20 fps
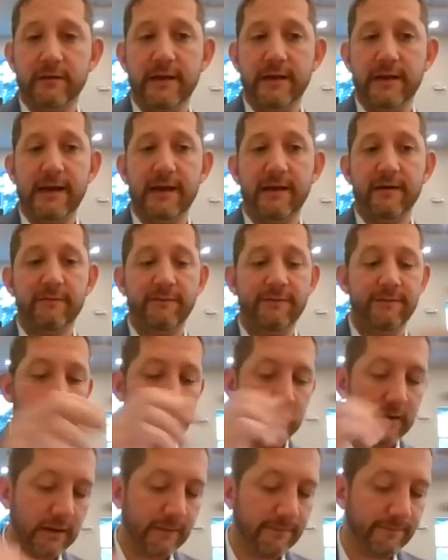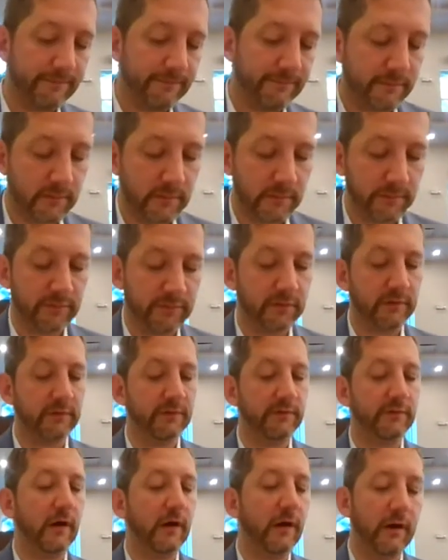going to have
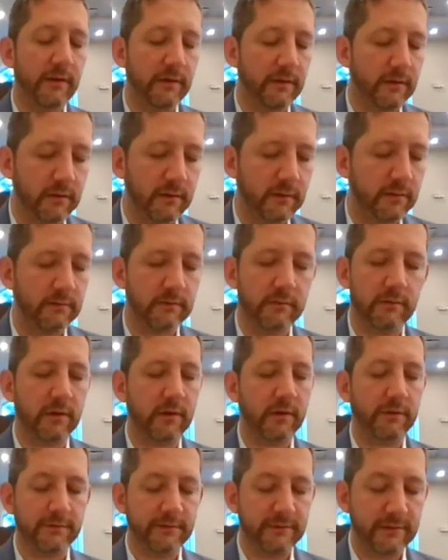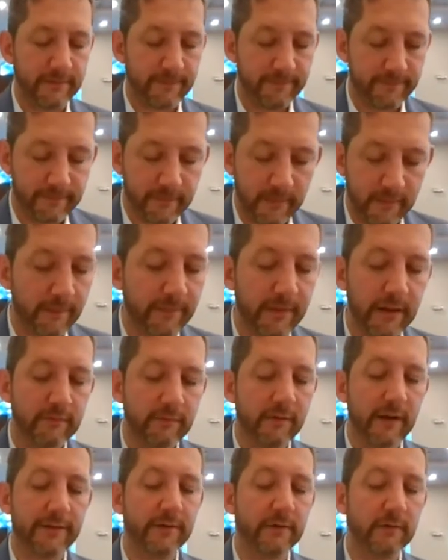L'Chodadi. I mean,
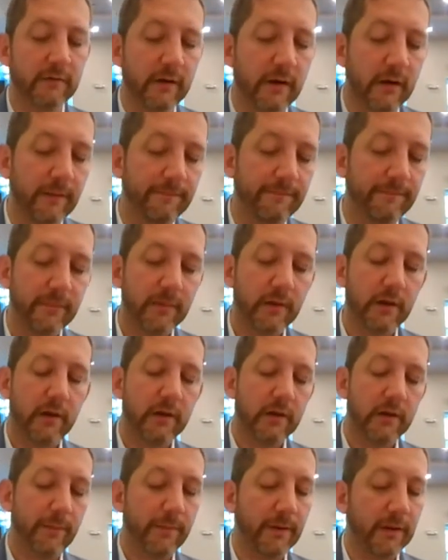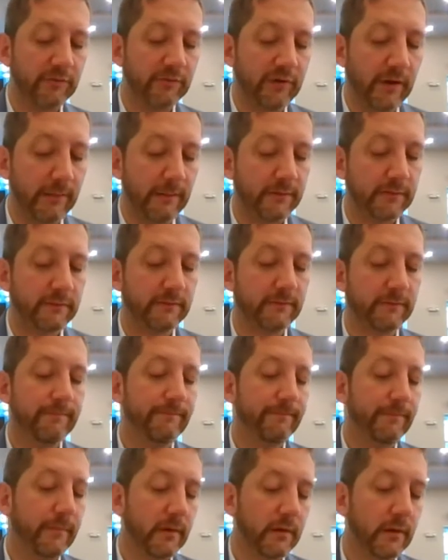rather, Kabbalah Shabbos.
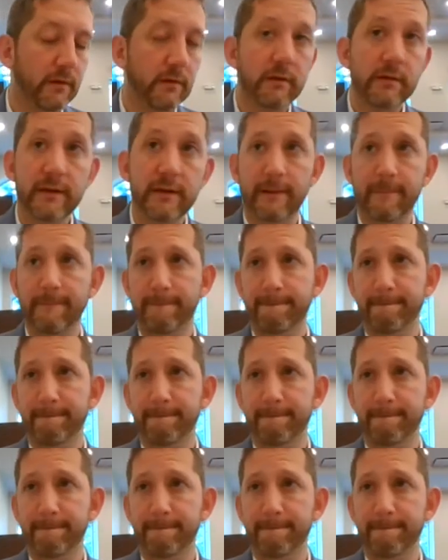Yeah.